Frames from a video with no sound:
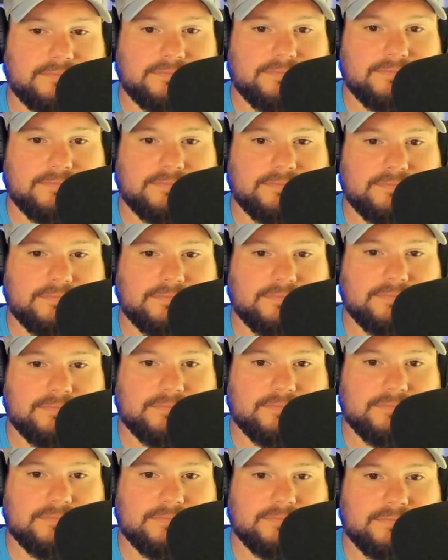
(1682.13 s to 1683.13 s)

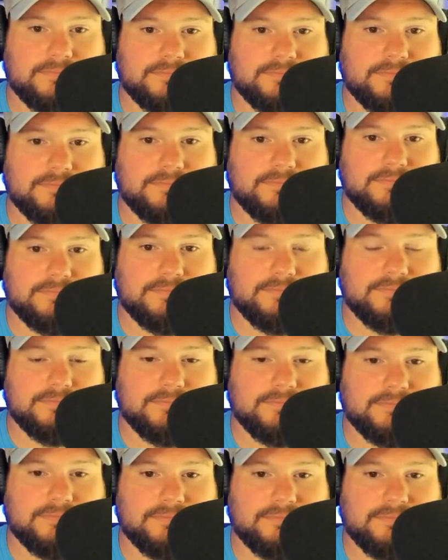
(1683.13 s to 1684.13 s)

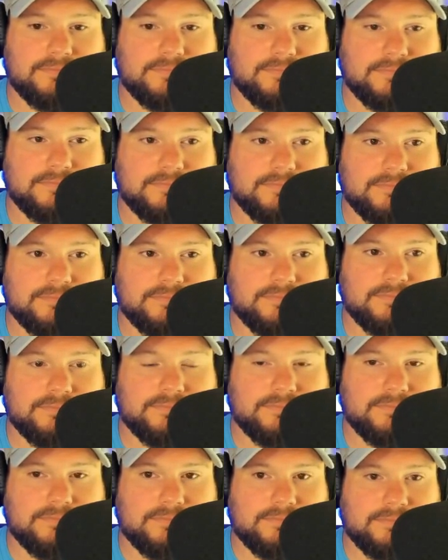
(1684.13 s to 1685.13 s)

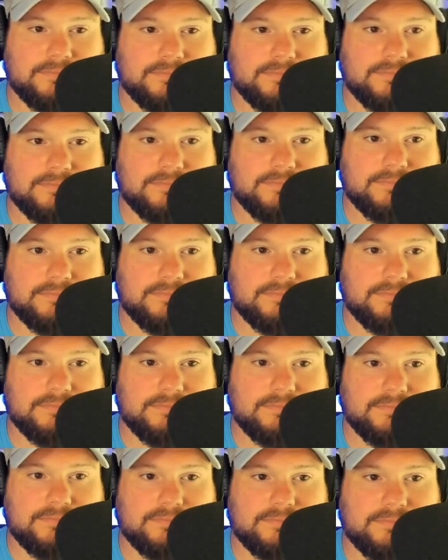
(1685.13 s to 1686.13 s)

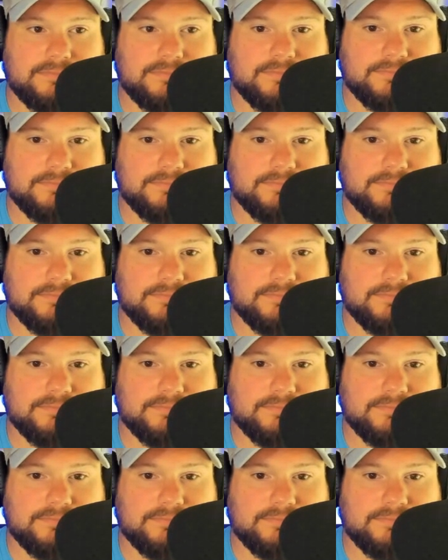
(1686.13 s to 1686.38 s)
[no speech]